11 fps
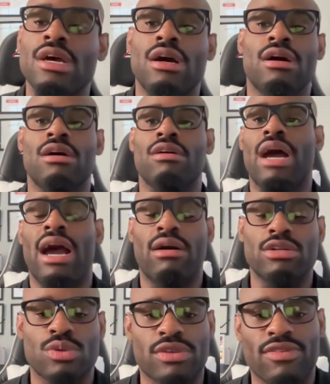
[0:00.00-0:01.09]

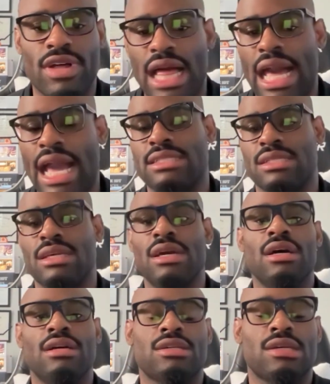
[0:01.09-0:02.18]
hours worth of class
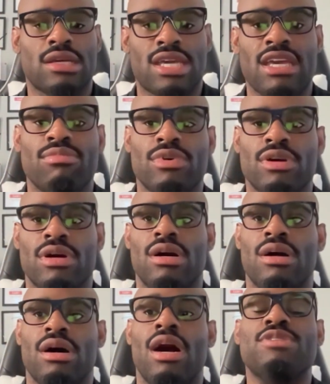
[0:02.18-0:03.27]
to keep
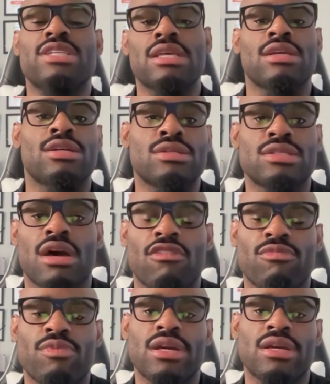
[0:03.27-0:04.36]
upskilling
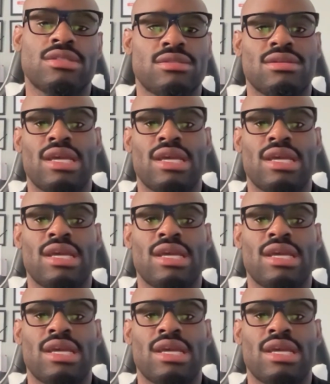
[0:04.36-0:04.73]
yourself because